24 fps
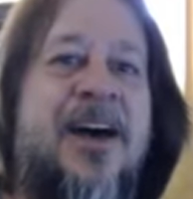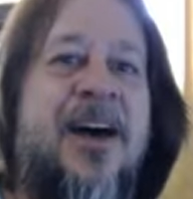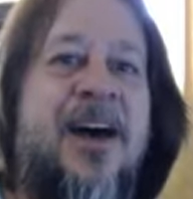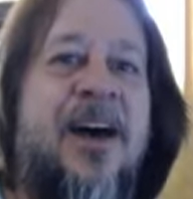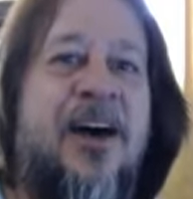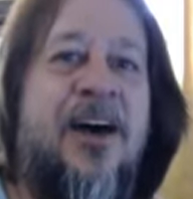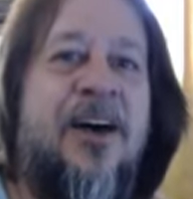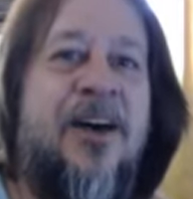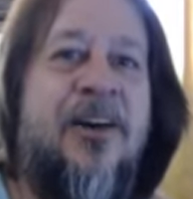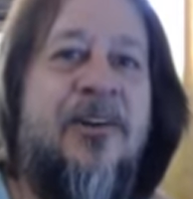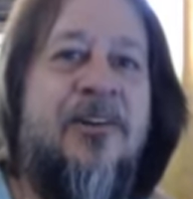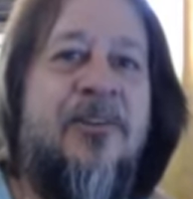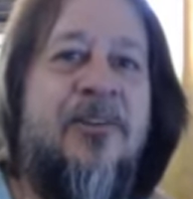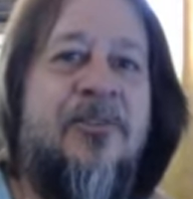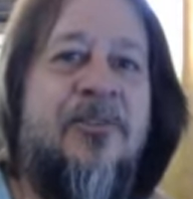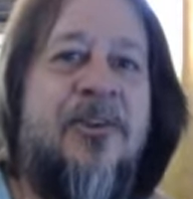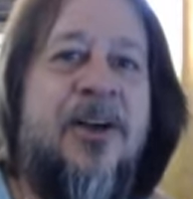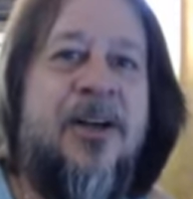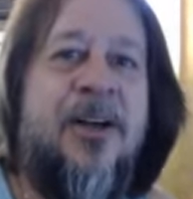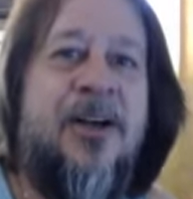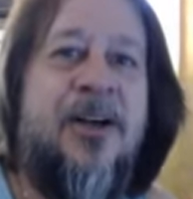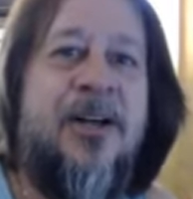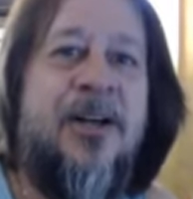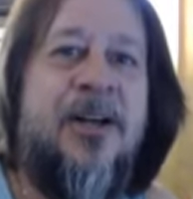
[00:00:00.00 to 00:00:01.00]
of
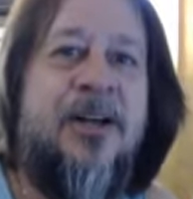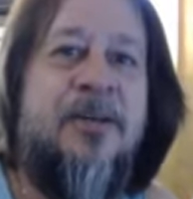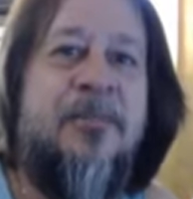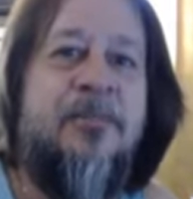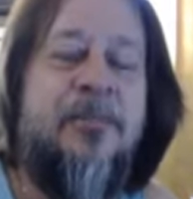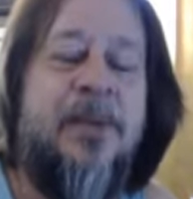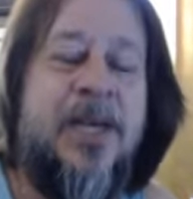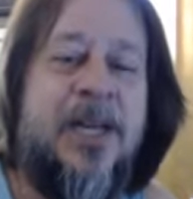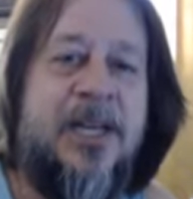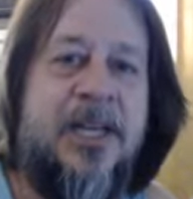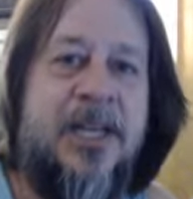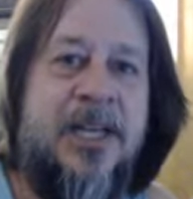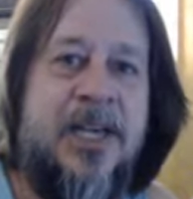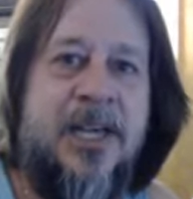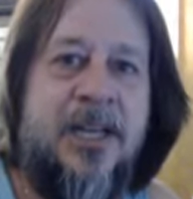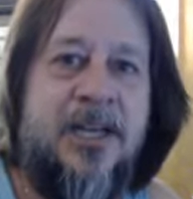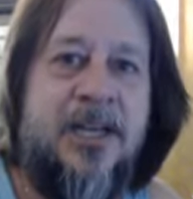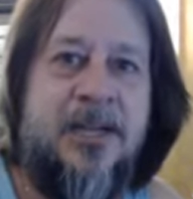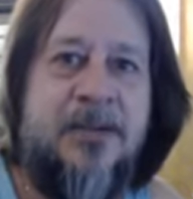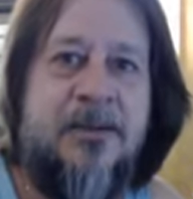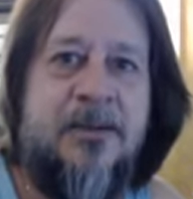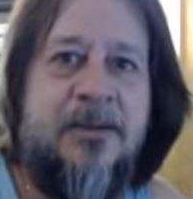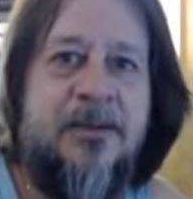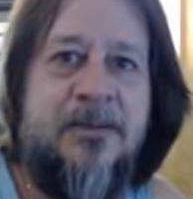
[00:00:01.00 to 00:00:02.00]

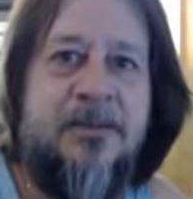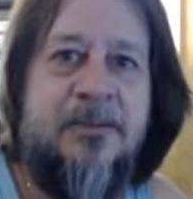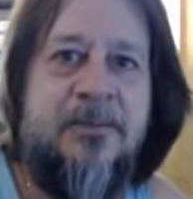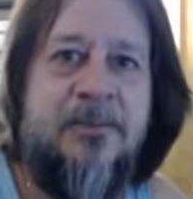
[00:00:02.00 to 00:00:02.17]
medicating